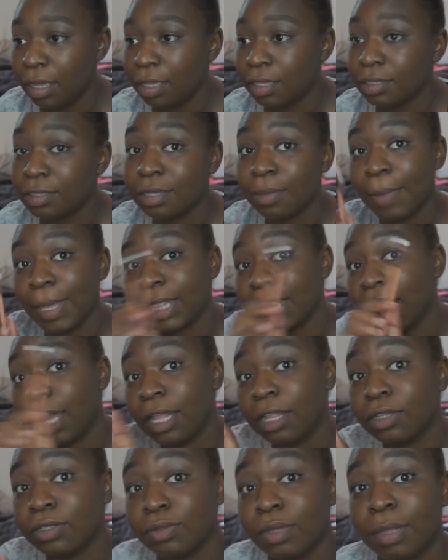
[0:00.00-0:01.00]
to make the
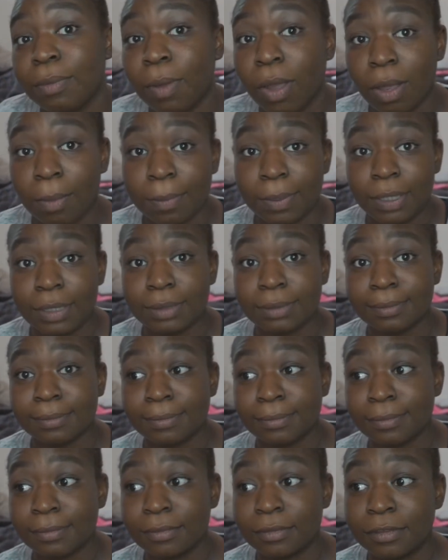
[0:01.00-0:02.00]
colors really pop.
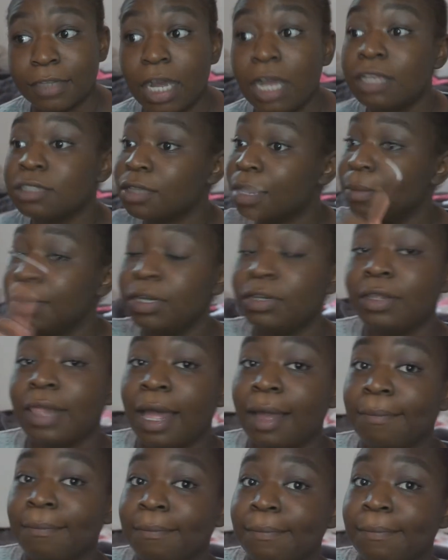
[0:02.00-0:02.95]
So I'm going to do that.